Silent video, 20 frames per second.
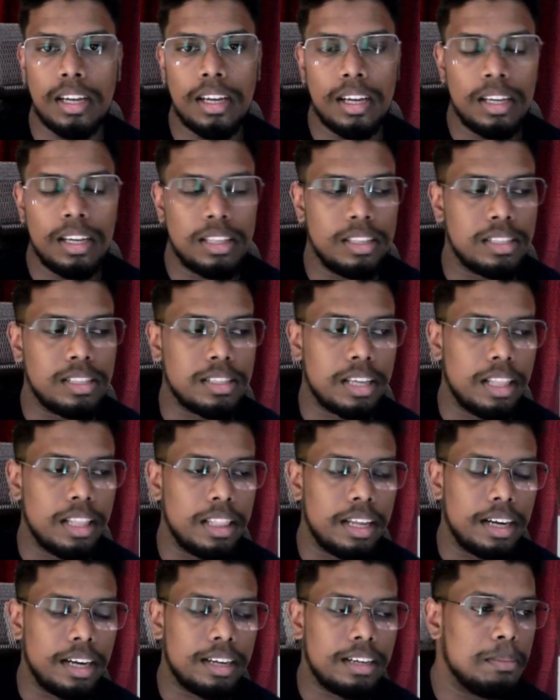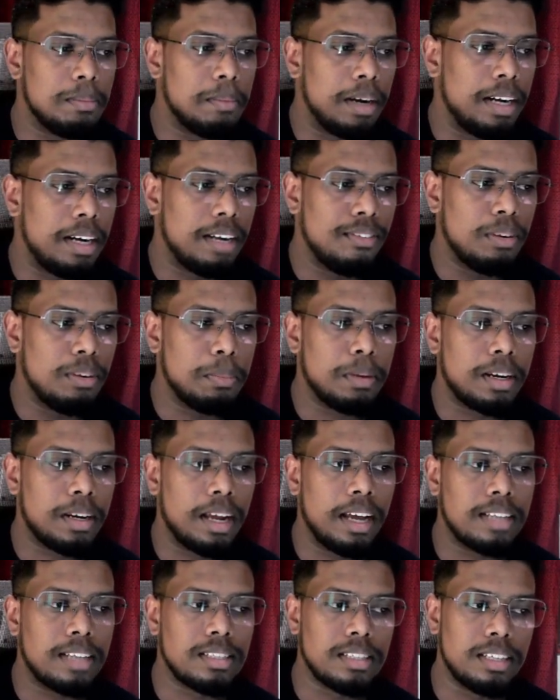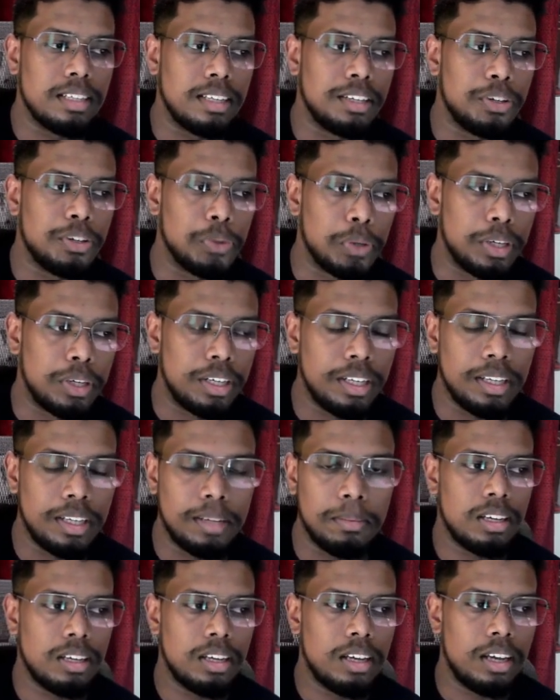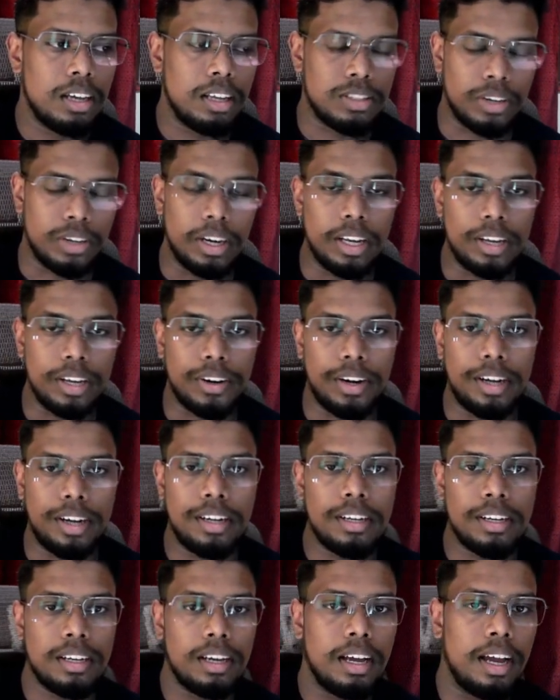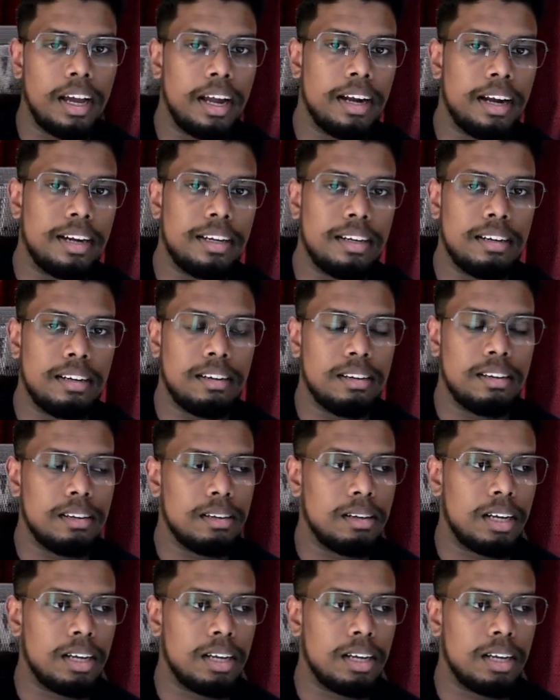the skill that my developer has in Unity is really great, and I